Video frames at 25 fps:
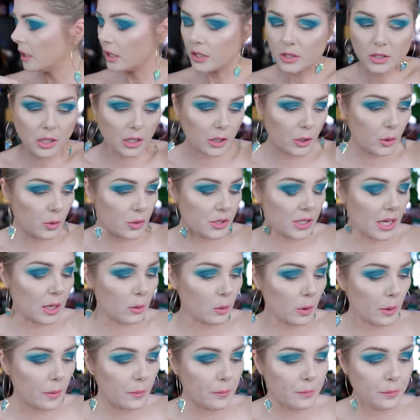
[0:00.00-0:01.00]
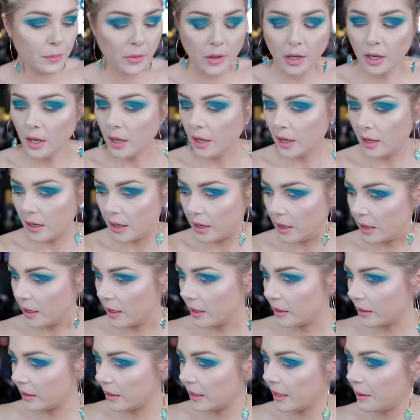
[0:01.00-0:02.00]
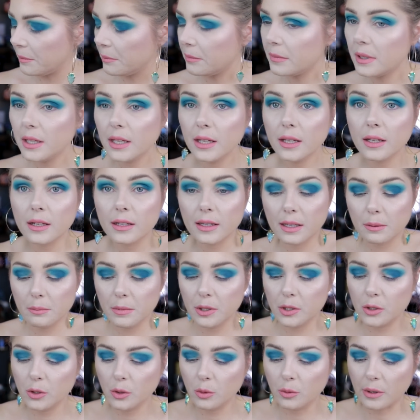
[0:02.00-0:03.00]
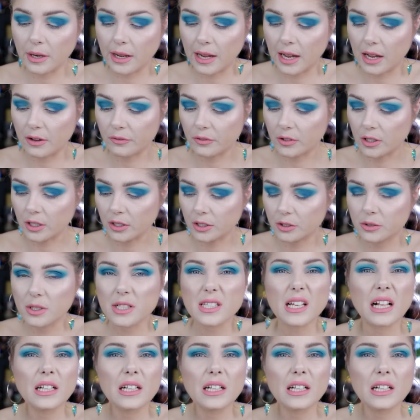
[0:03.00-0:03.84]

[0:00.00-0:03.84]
So I'll use that one. Uh, let me let me do a half cut crease.